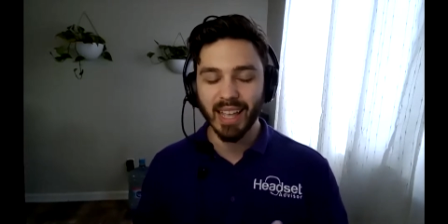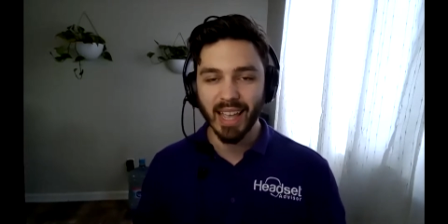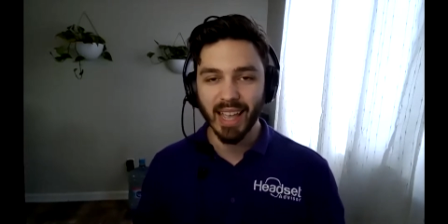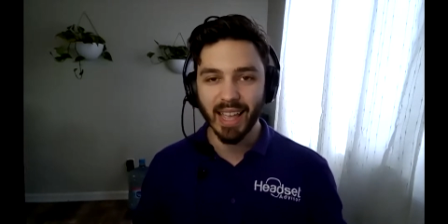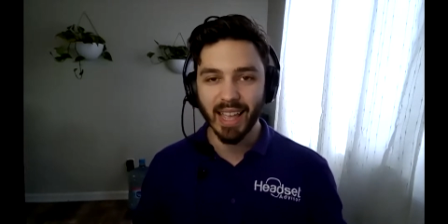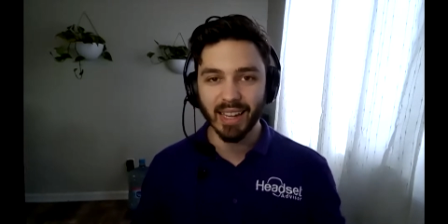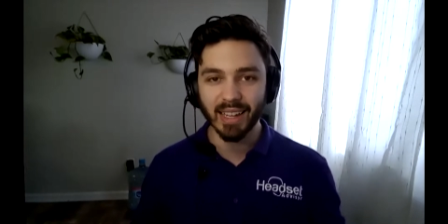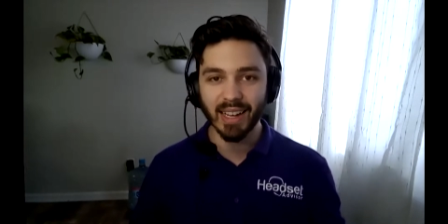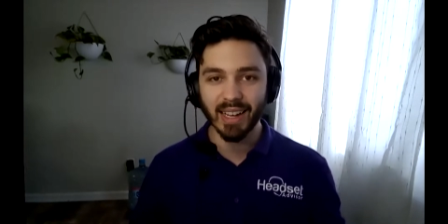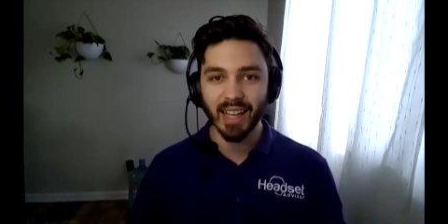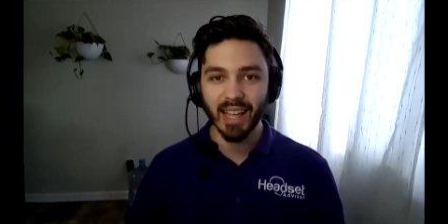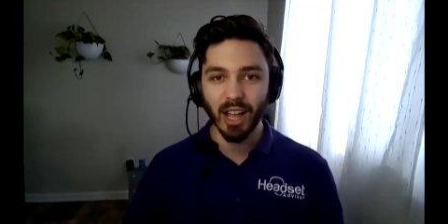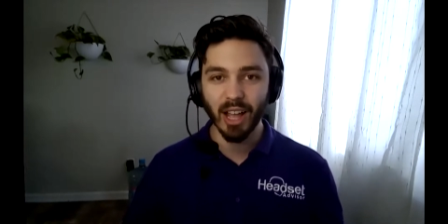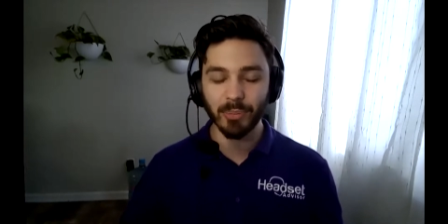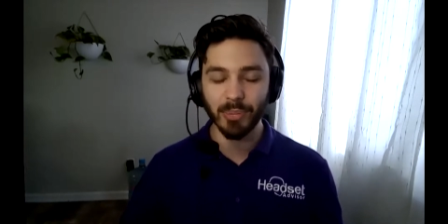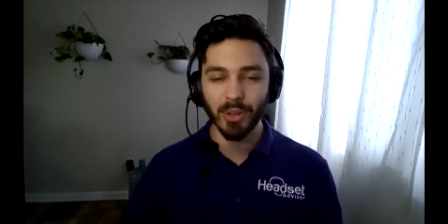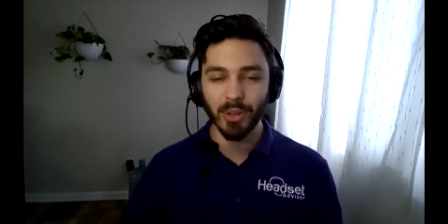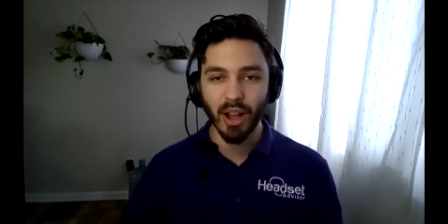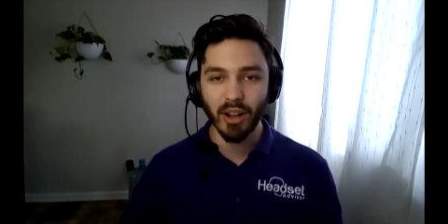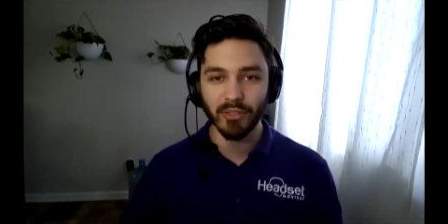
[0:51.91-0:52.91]
and
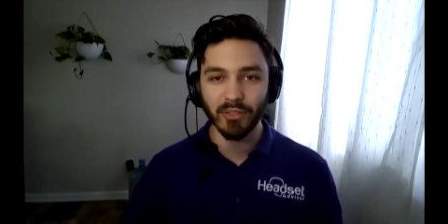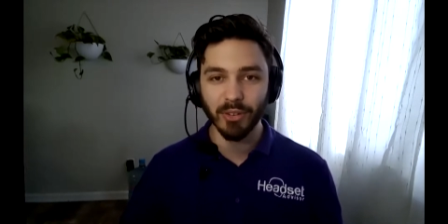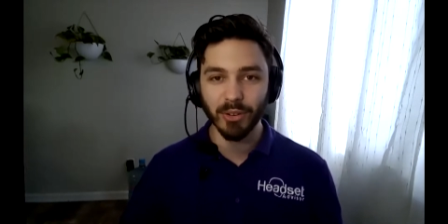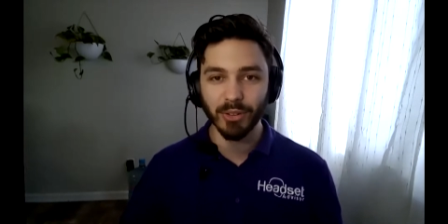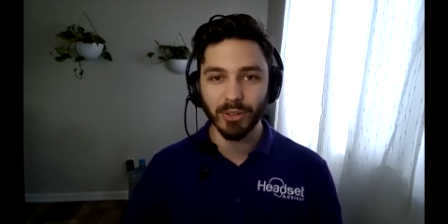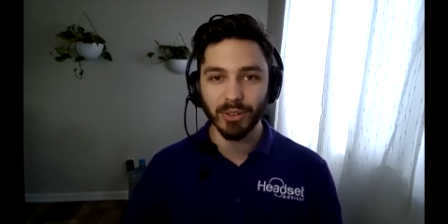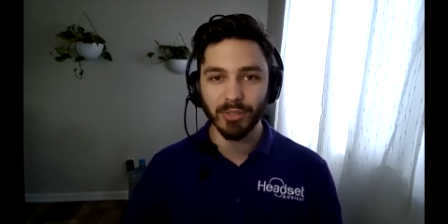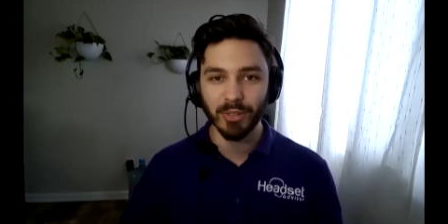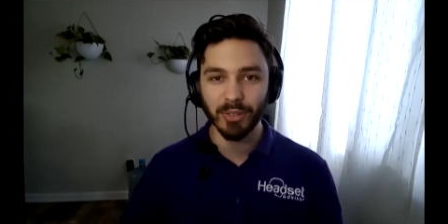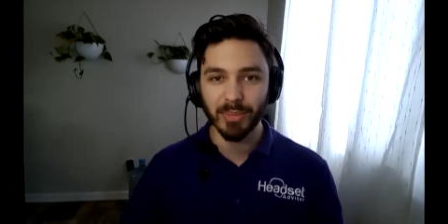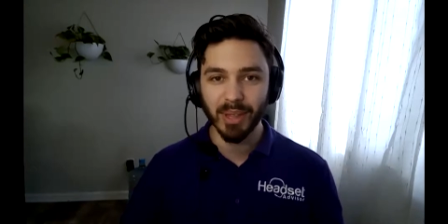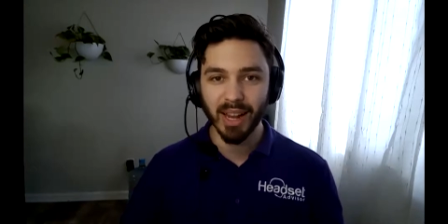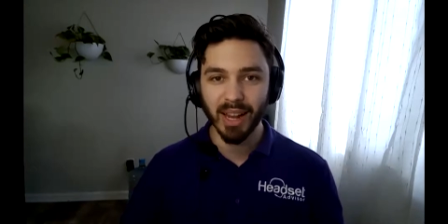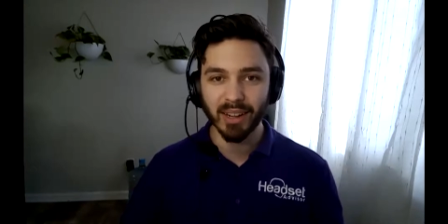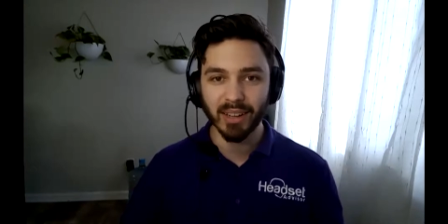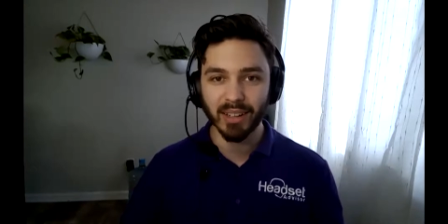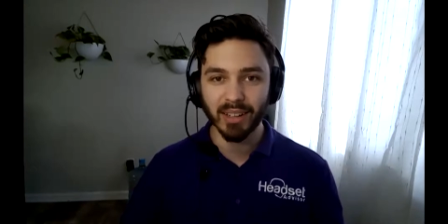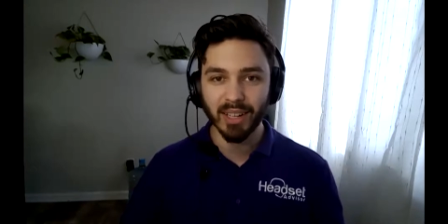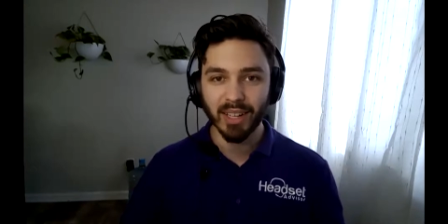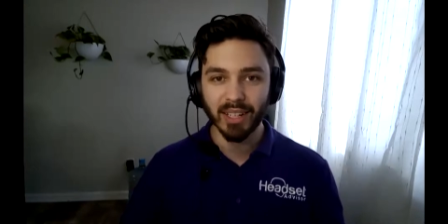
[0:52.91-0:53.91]
help you out further from
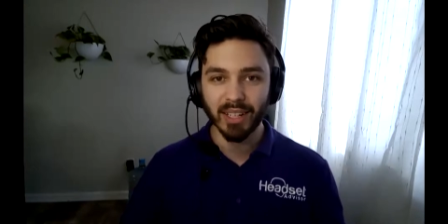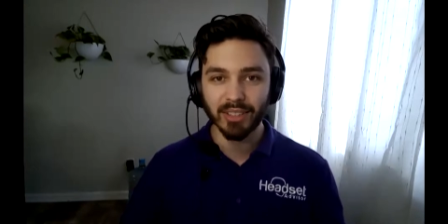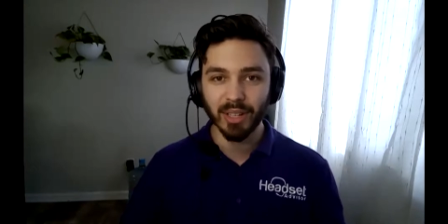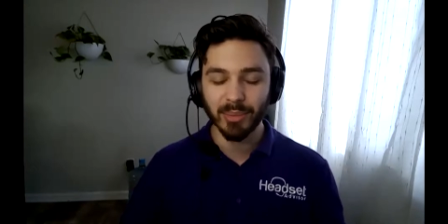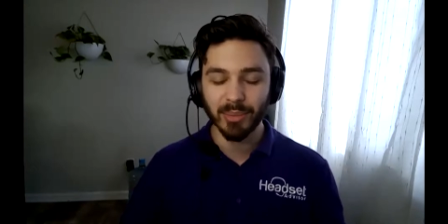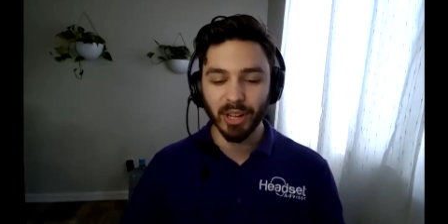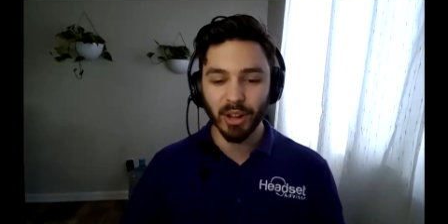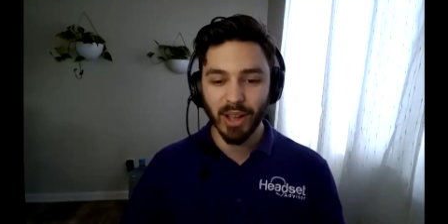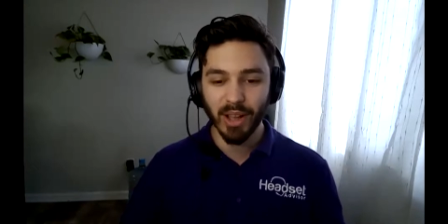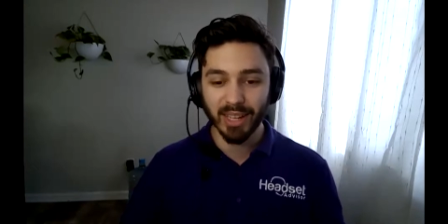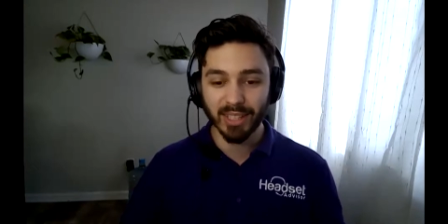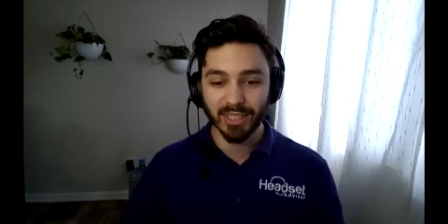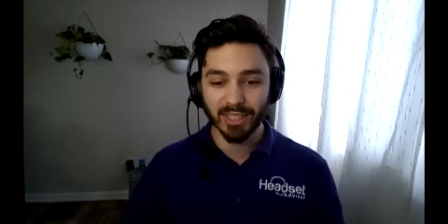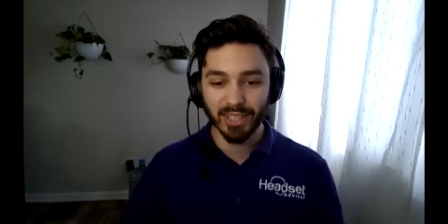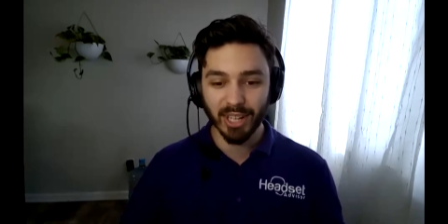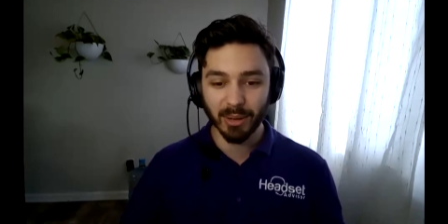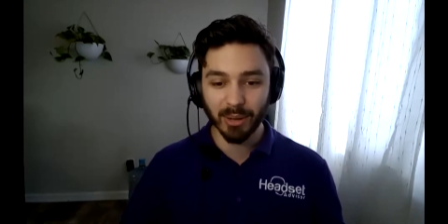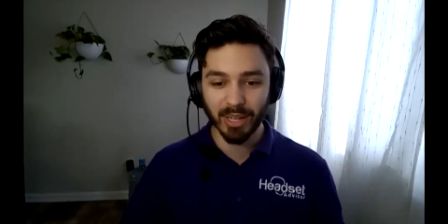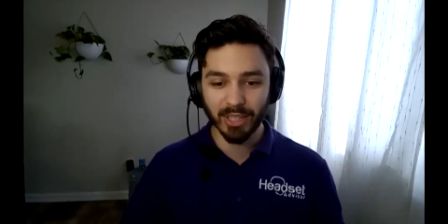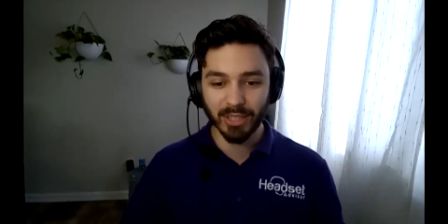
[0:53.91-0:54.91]
there. So I'm going to go ahead and
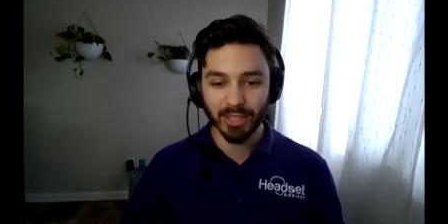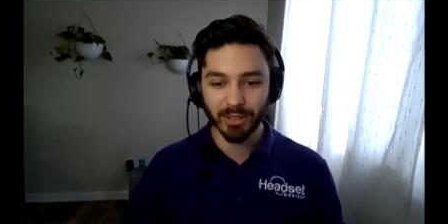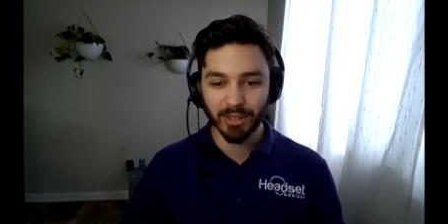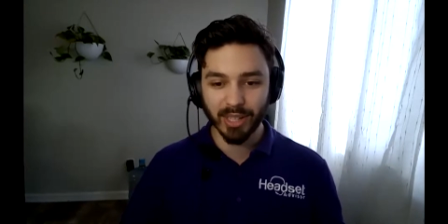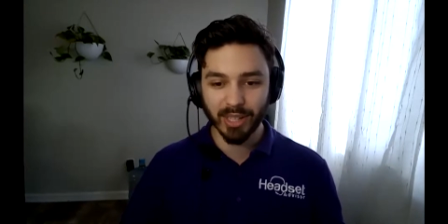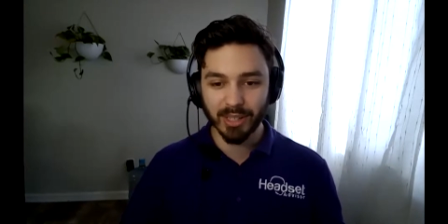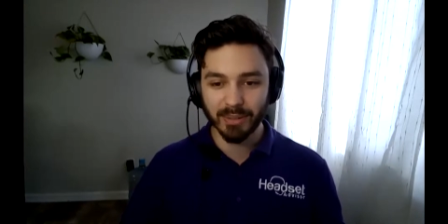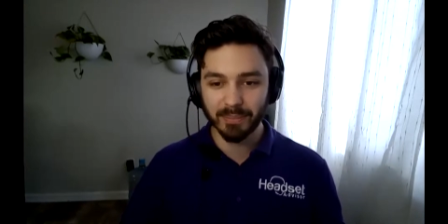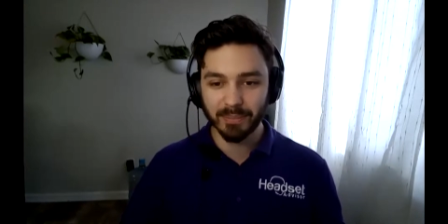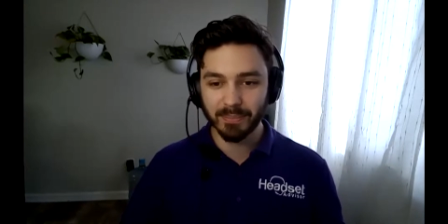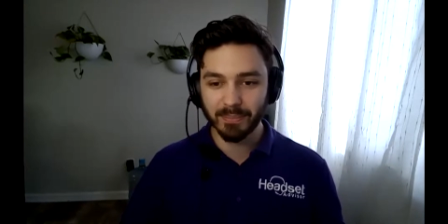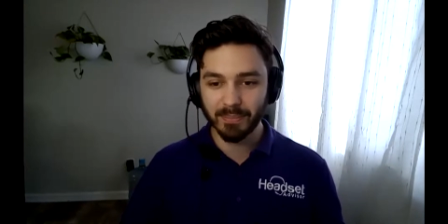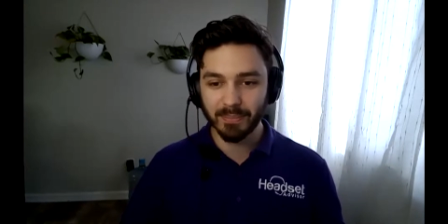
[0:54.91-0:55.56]
share my screen.